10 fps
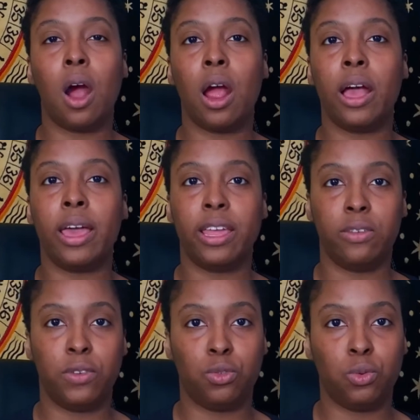an
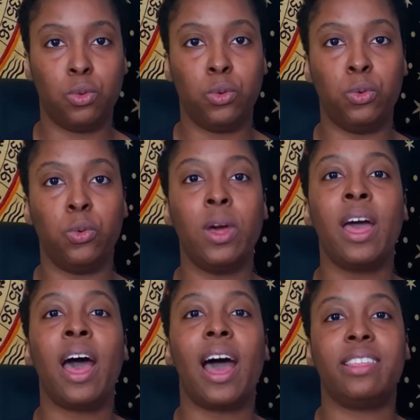individual who
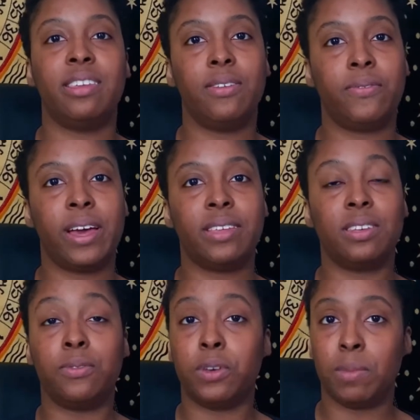identifies in a
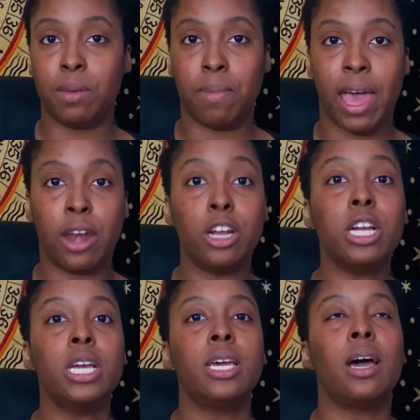feminine manner,
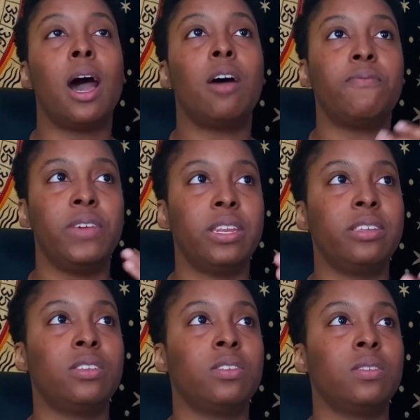
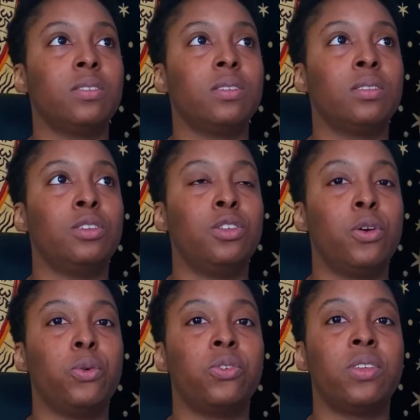Venus
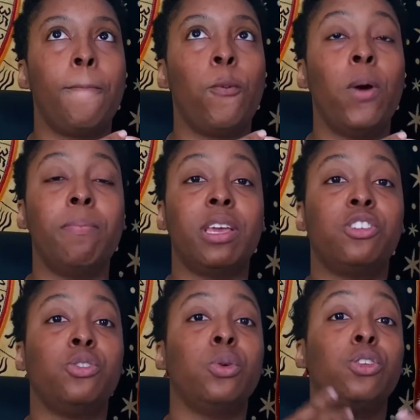denotes what makes
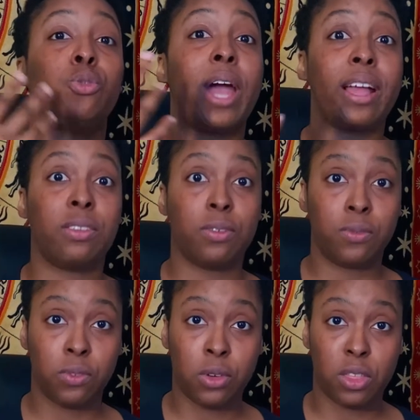you attractive
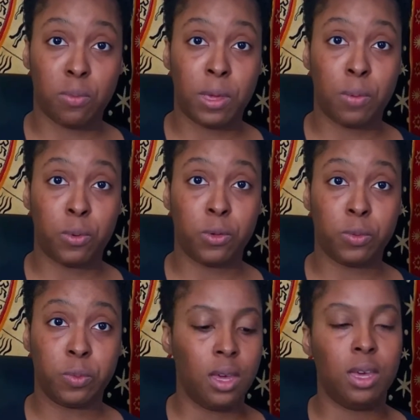to other people.
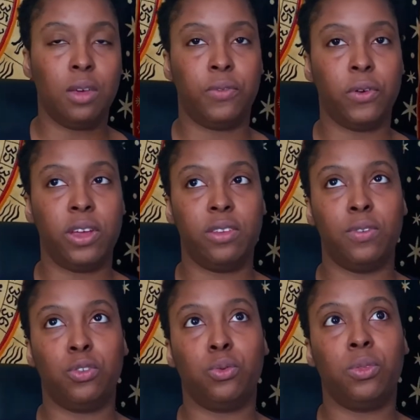If you're an
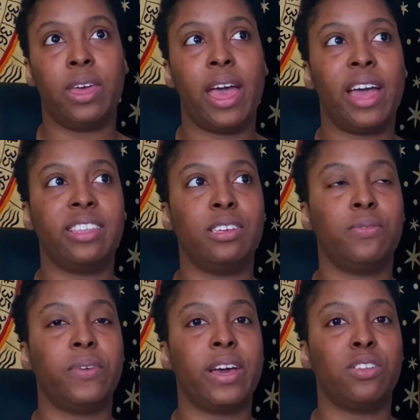individual that
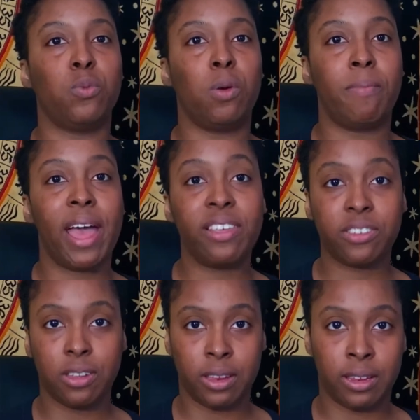identifies more
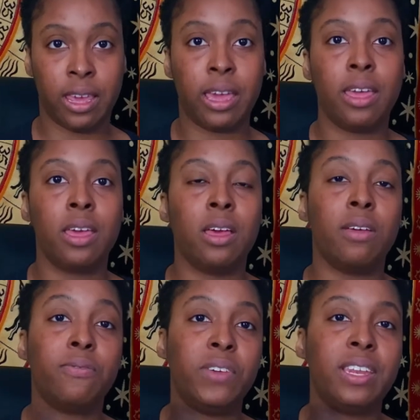masculinely,
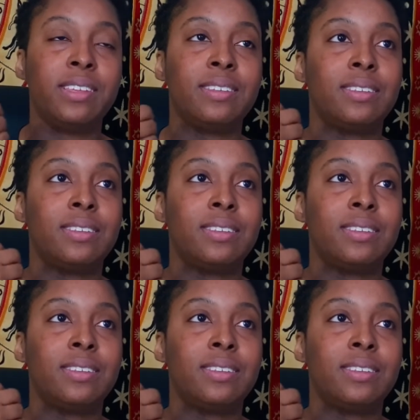Venus